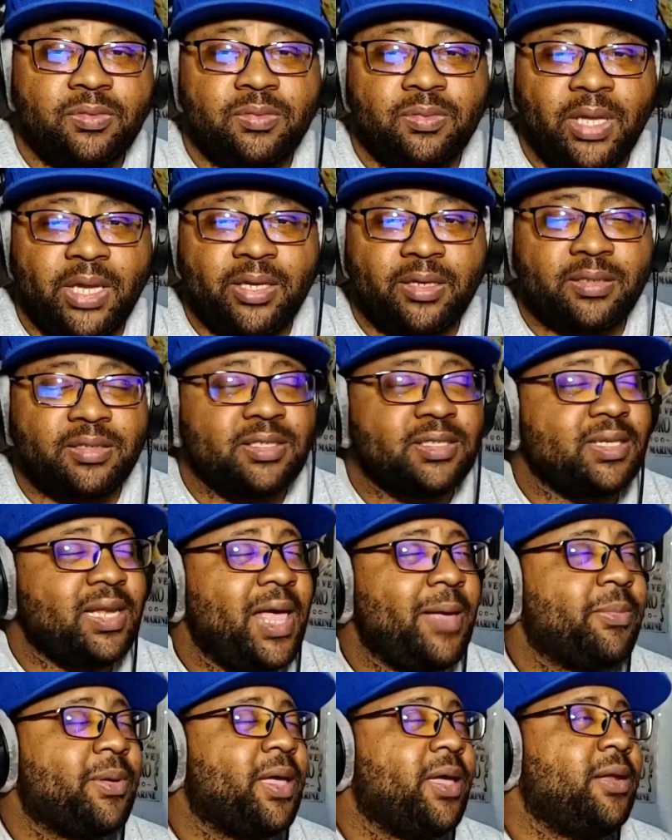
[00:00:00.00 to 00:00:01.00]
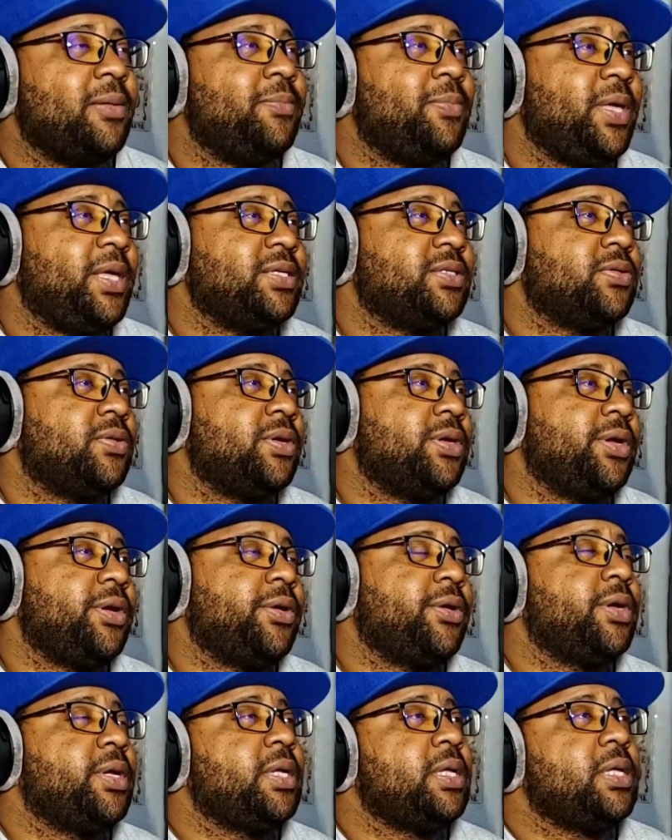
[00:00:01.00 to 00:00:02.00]
like slap kind of bass on
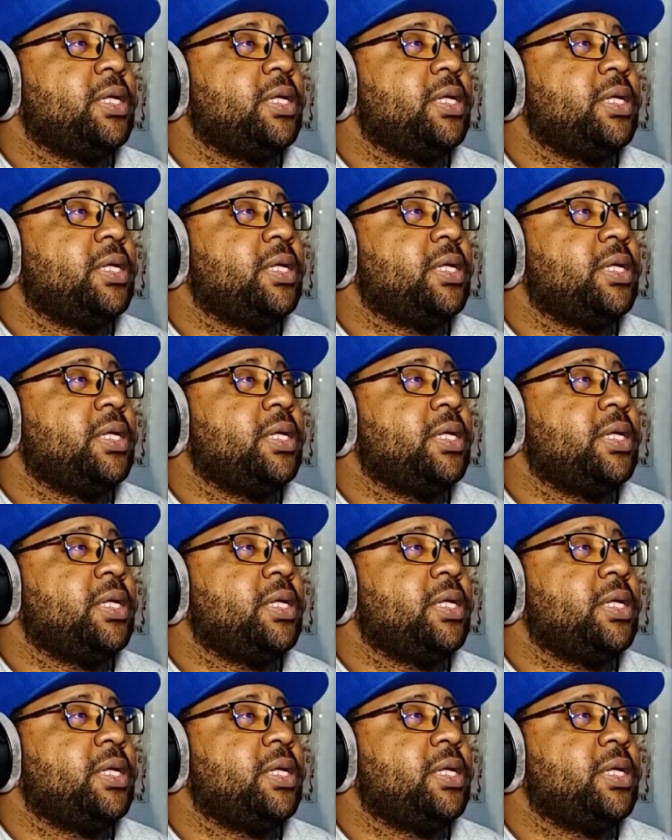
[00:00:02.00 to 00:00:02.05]
there.